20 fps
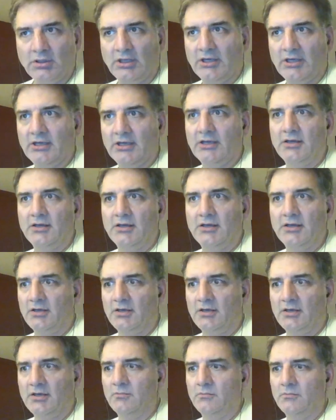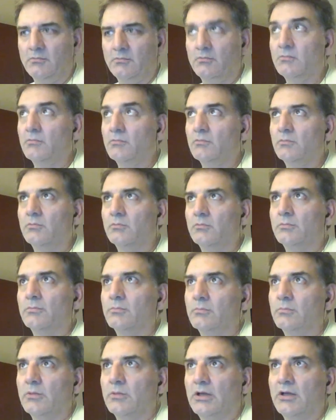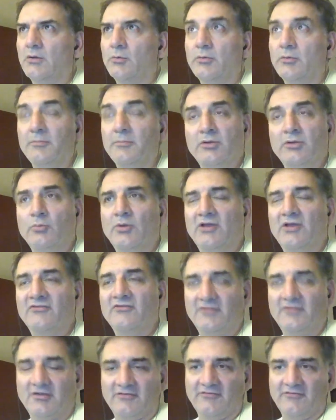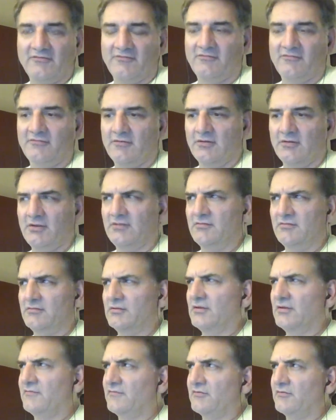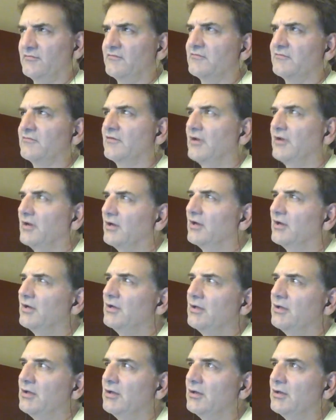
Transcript: Yeah. What Midwest does is they give us to